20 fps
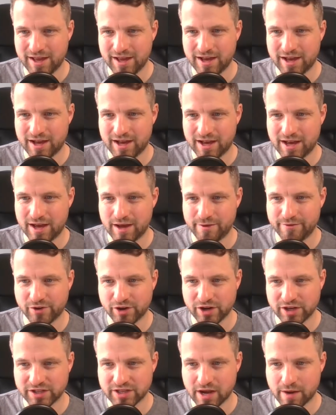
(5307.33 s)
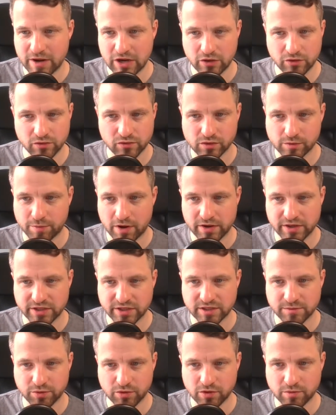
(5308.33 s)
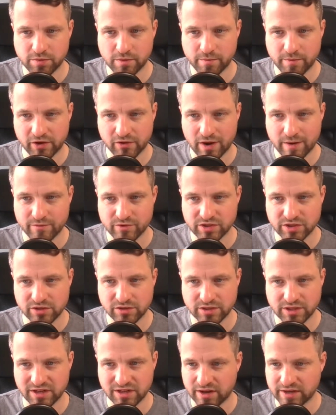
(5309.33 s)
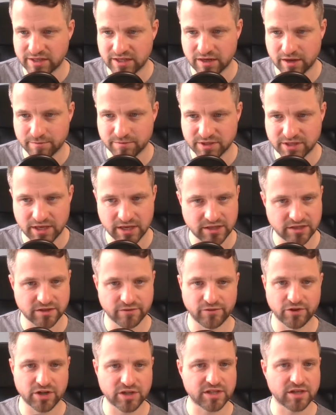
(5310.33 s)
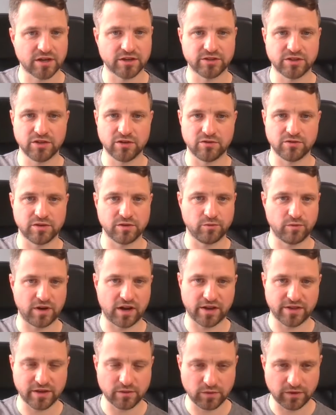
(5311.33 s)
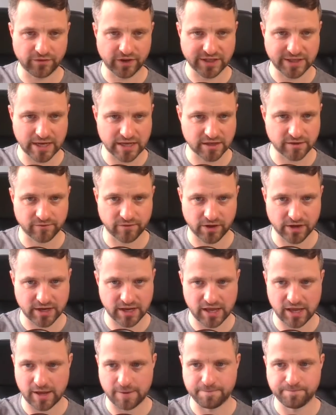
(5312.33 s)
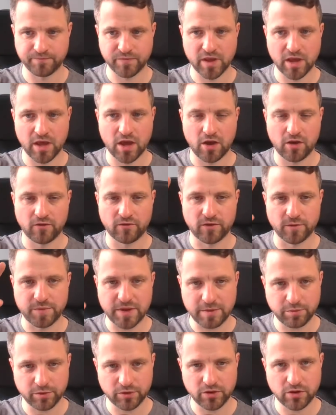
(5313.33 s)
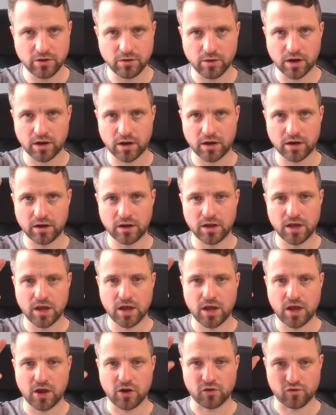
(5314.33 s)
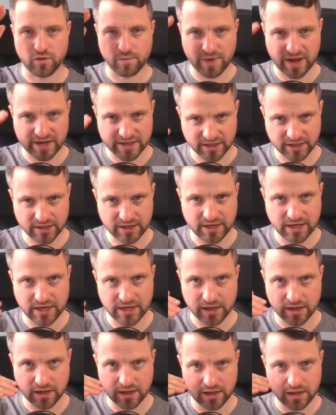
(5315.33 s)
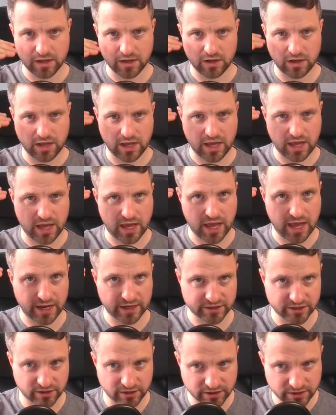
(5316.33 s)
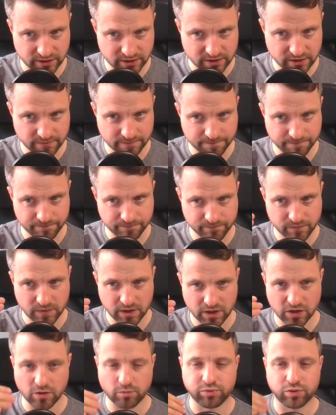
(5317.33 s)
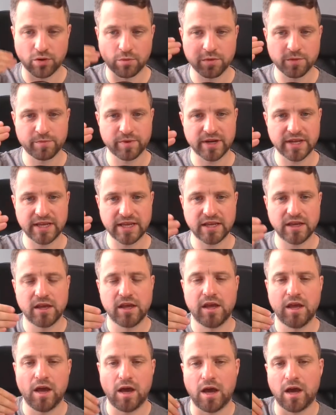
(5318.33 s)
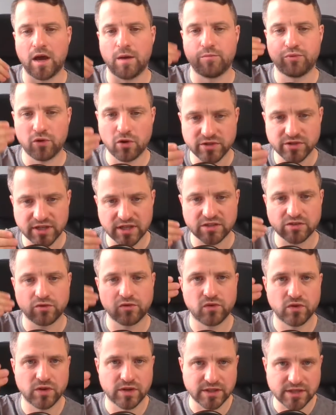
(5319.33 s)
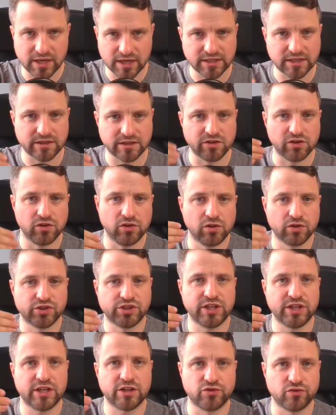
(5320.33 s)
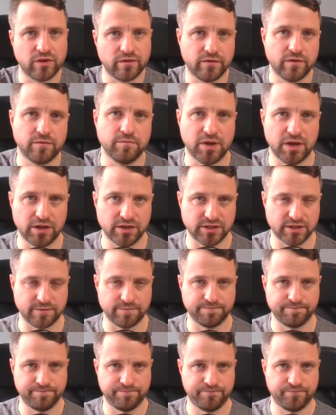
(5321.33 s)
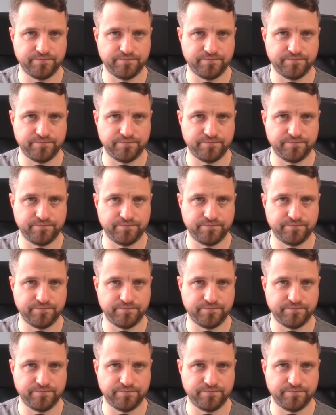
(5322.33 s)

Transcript: Uh, Vonatar, my oral Polish is poor, but my grammar is usually 99%. So, Vonatar, dude, we, I think we've identified here for people who are grammatically excellent, you're probably a process orientated, logic driven person.